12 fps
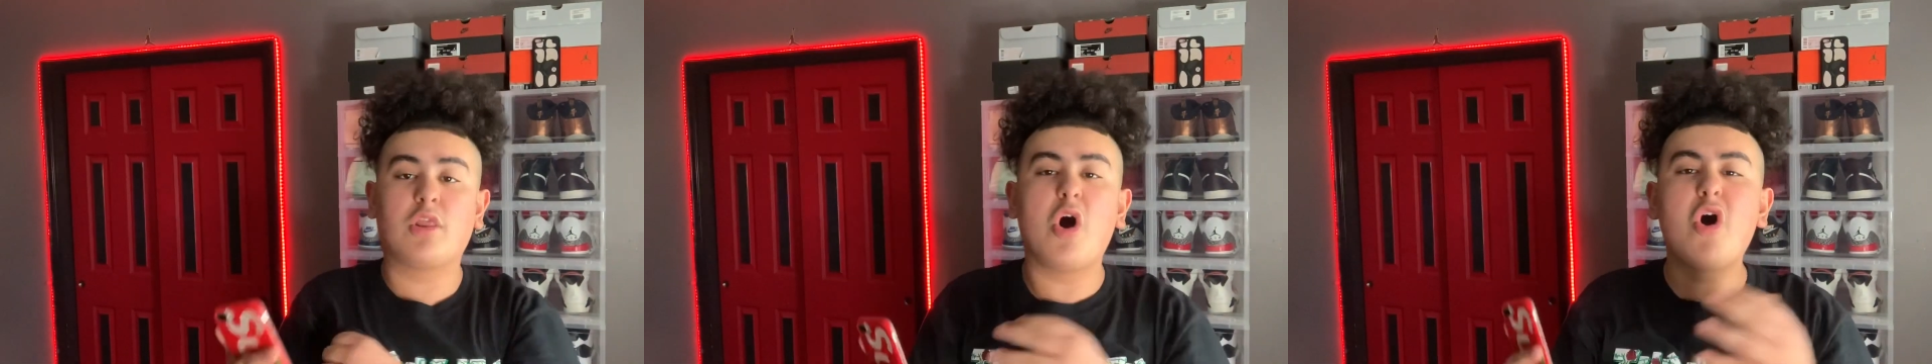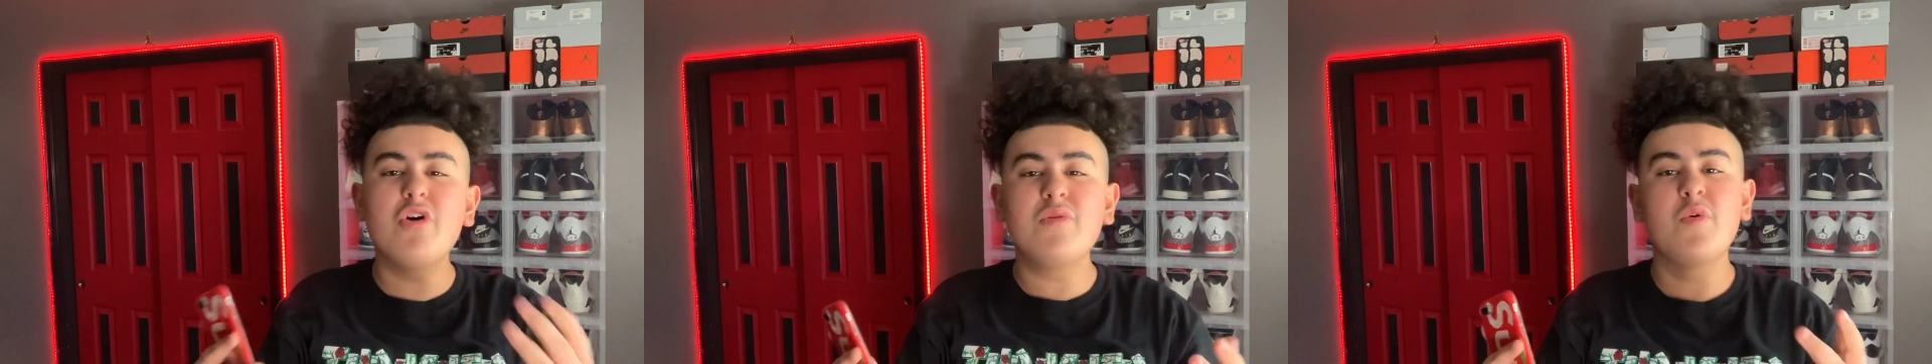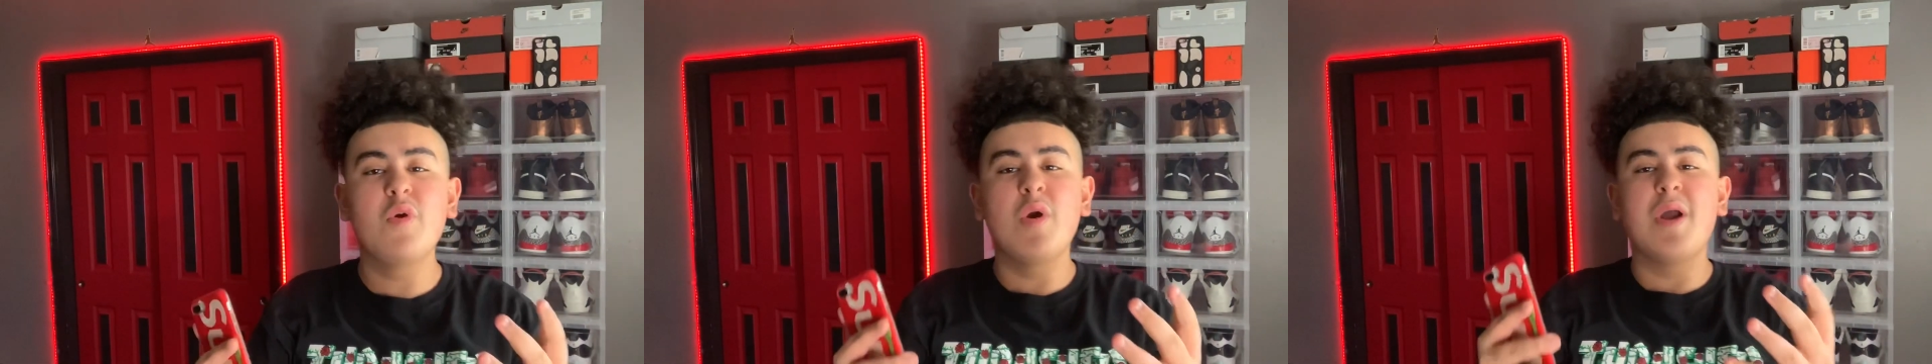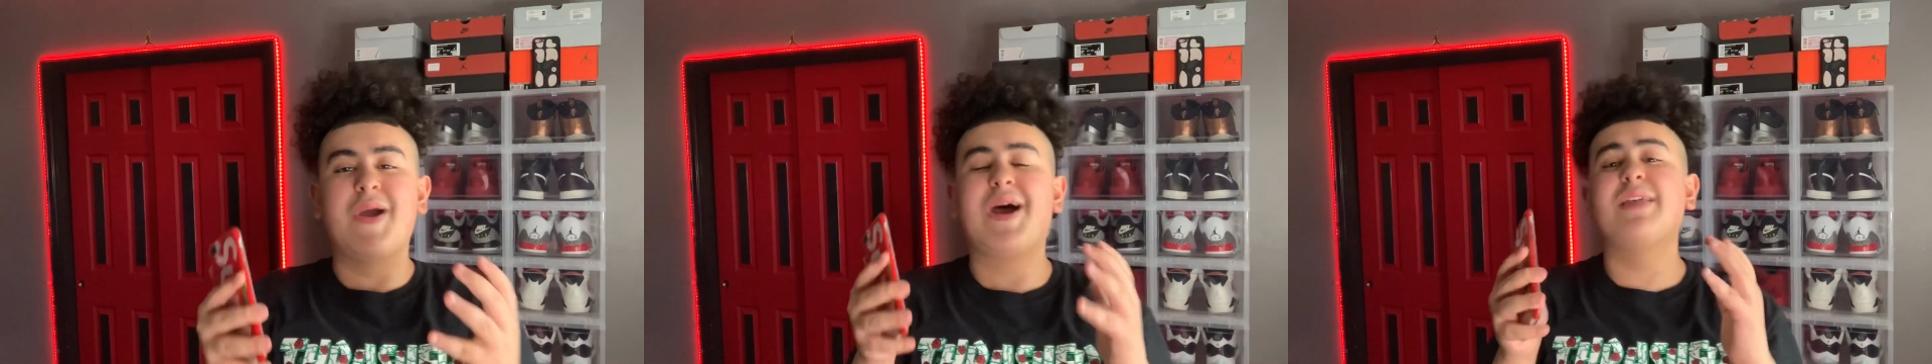long
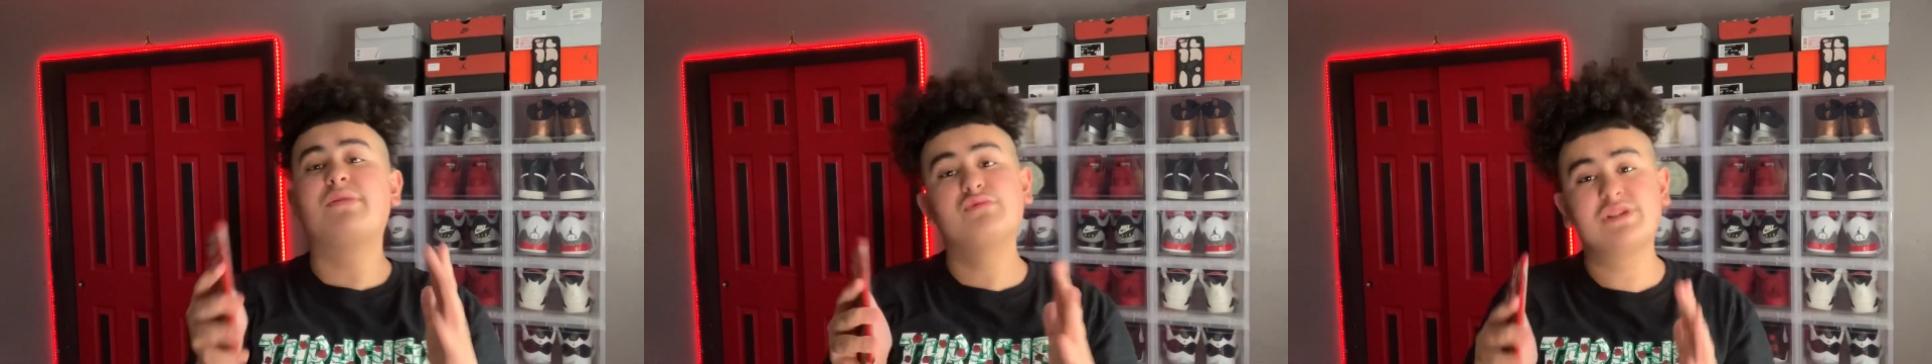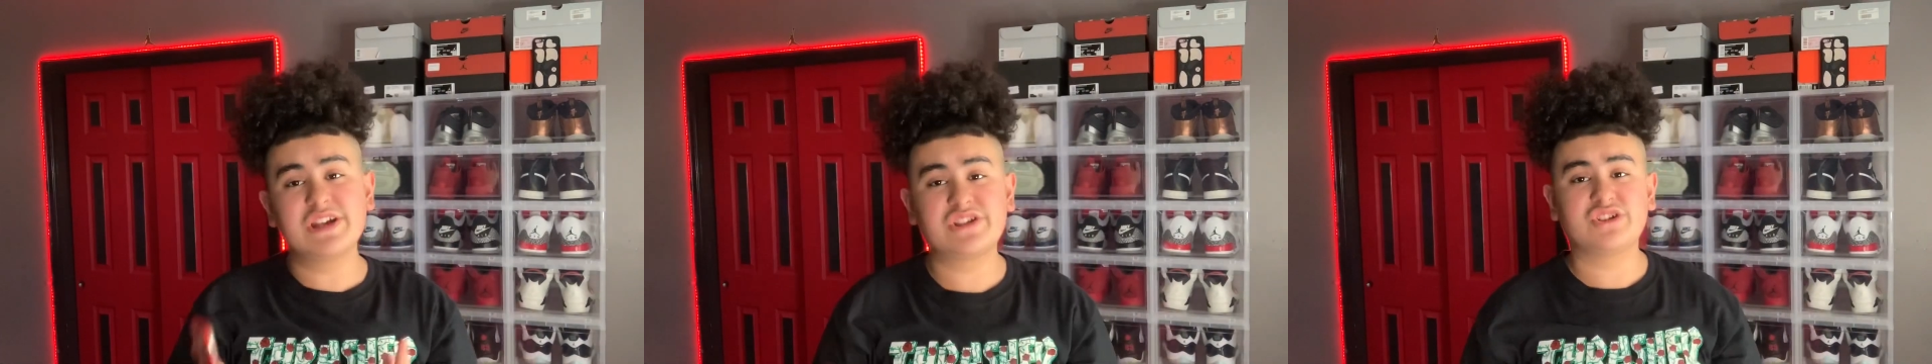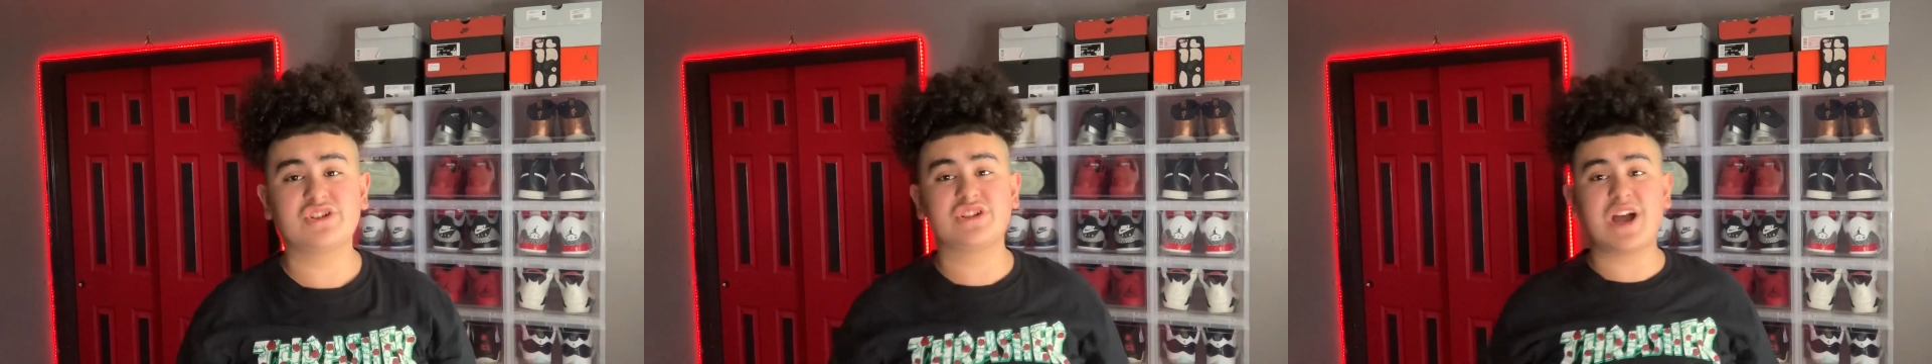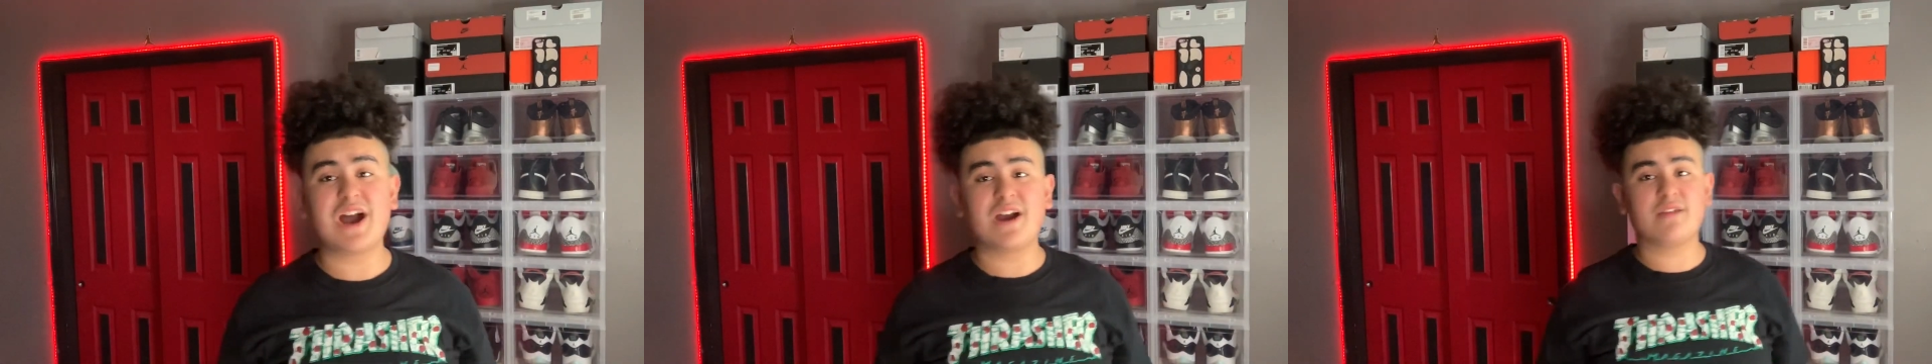as you get your
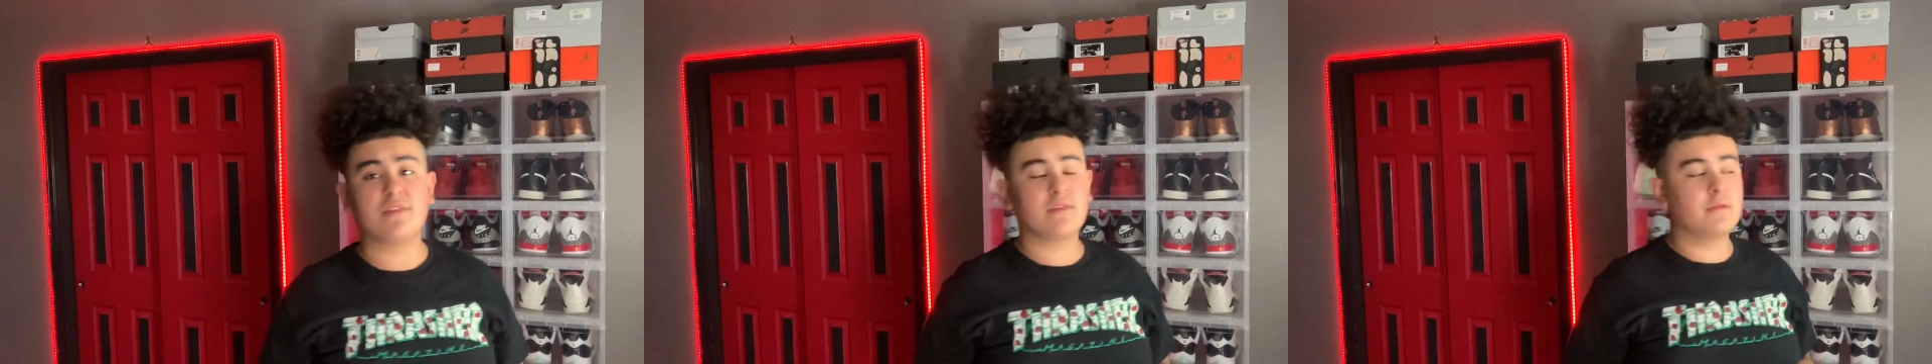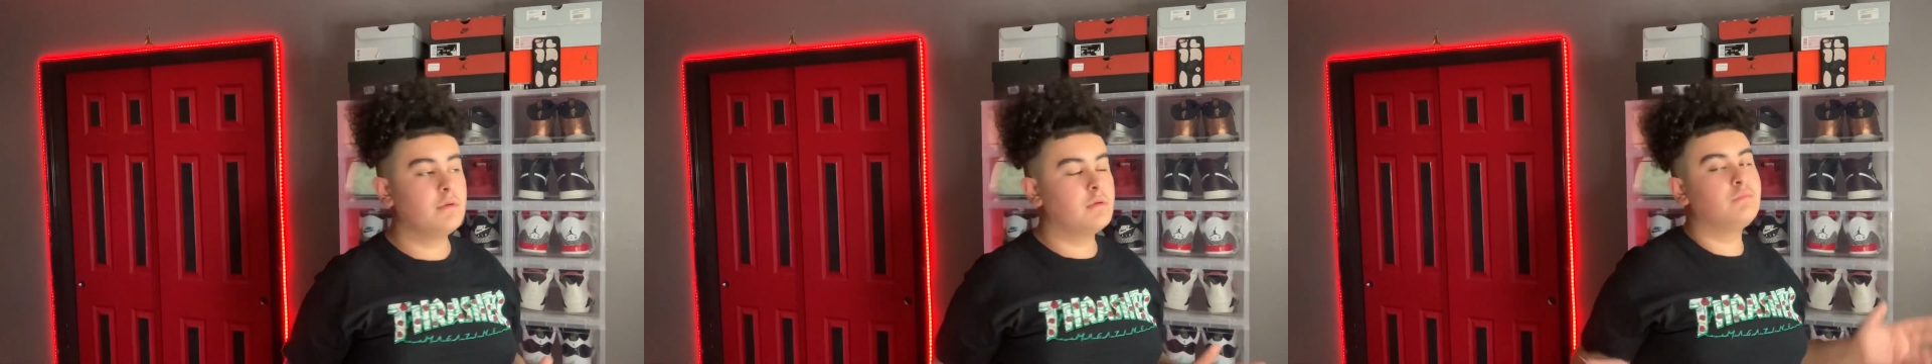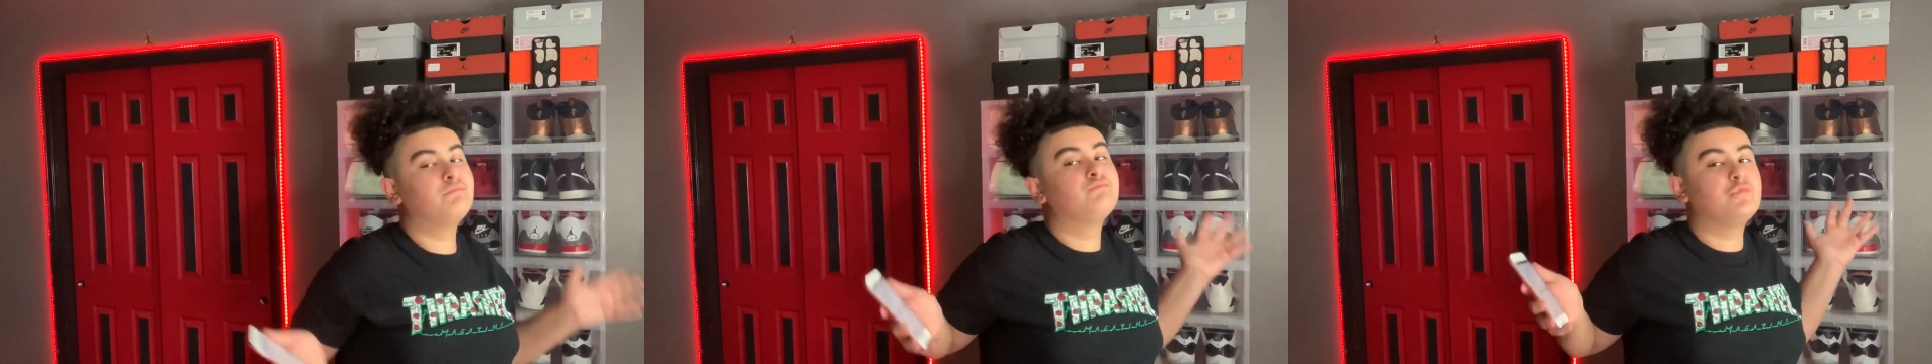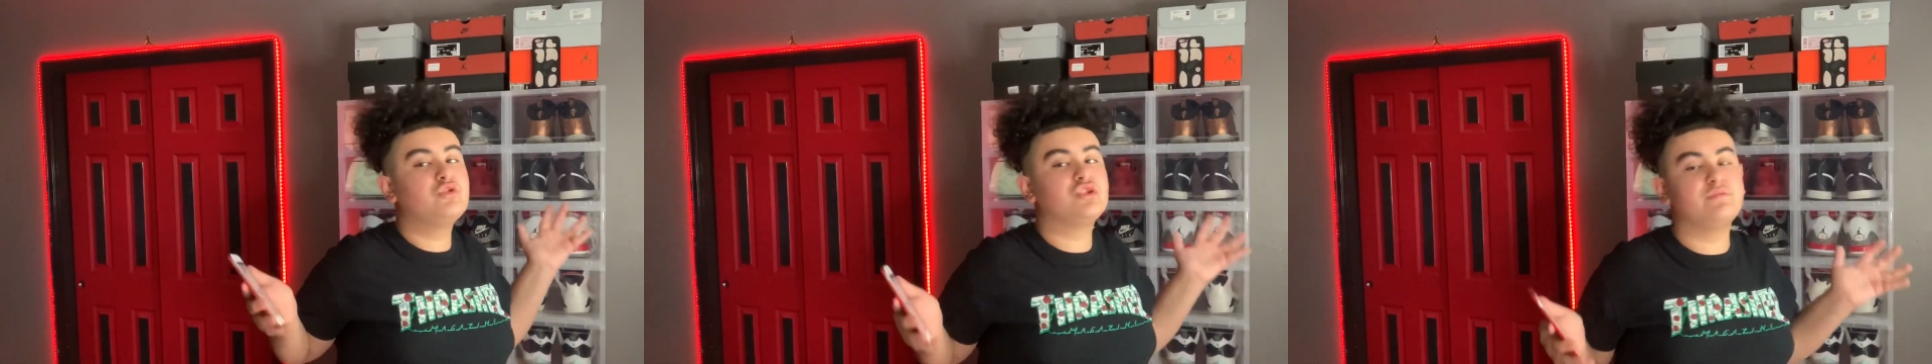size,
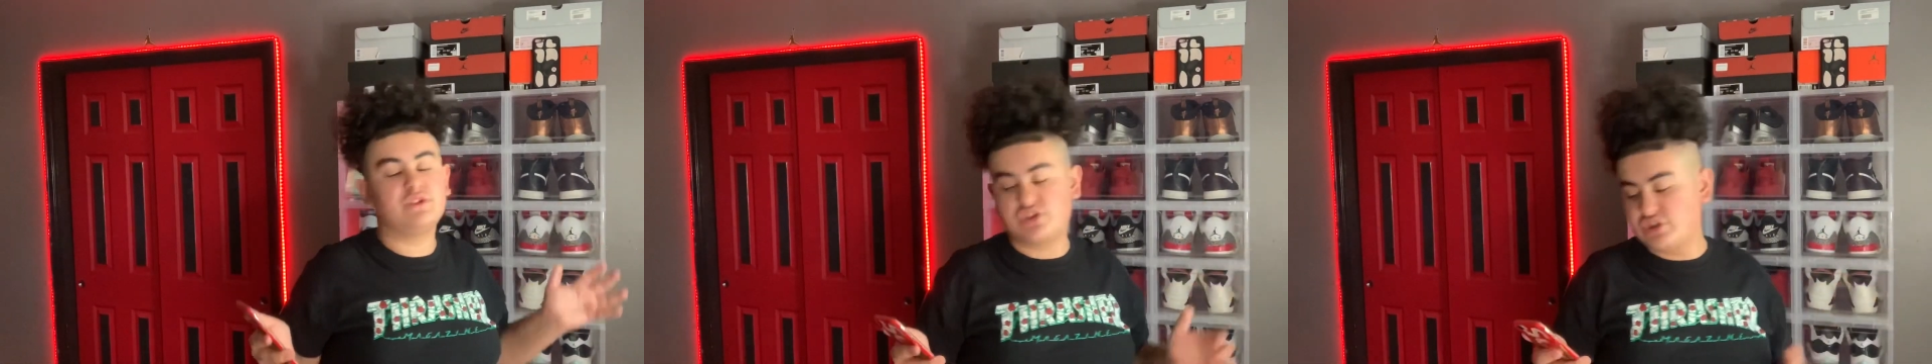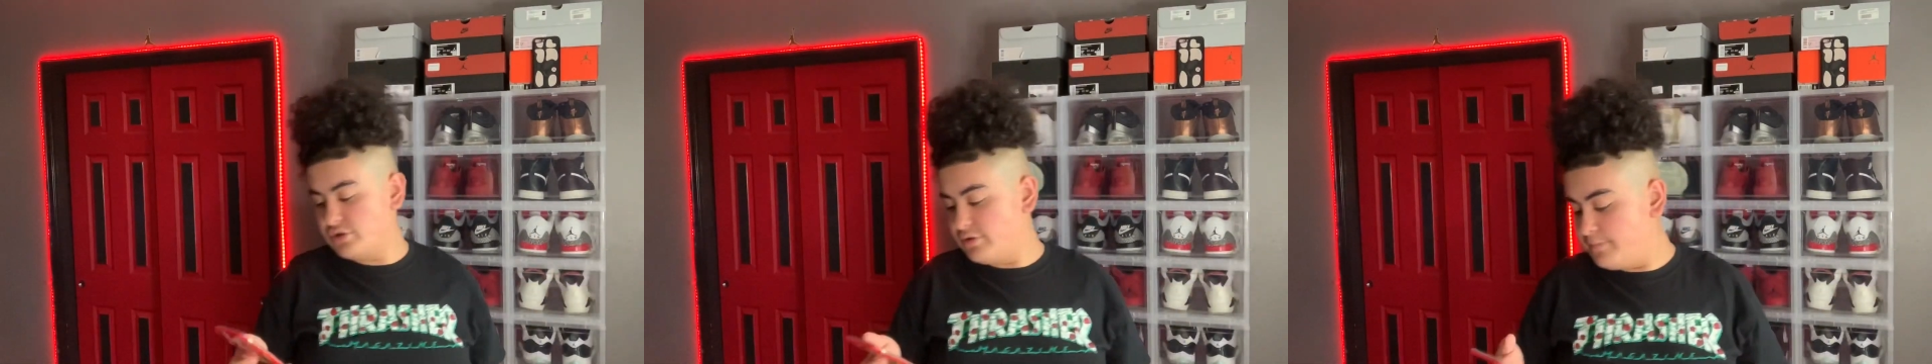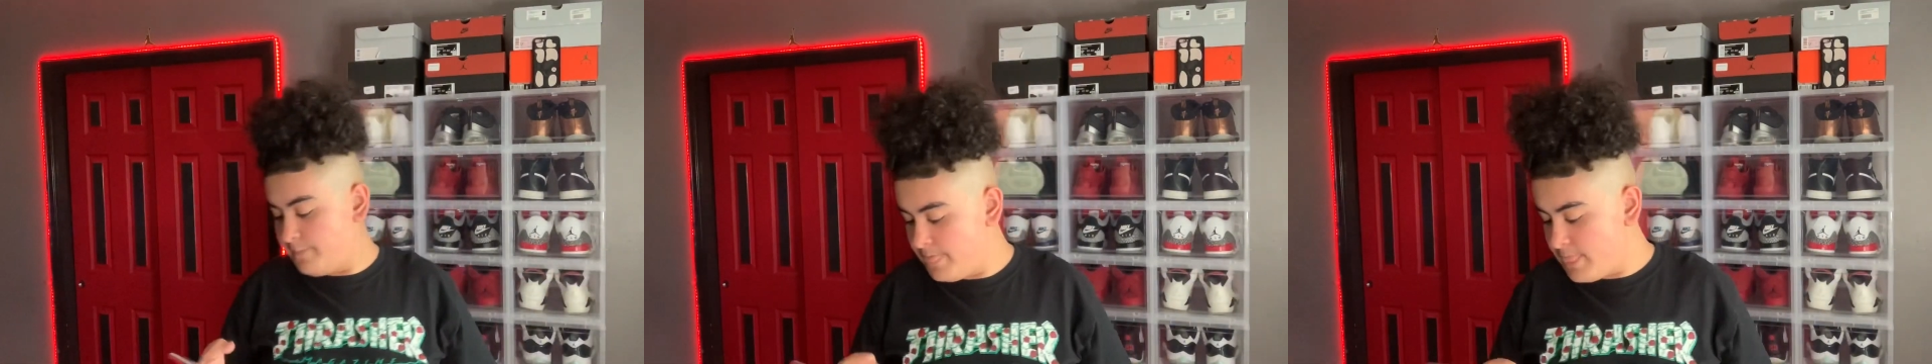you should be chilling.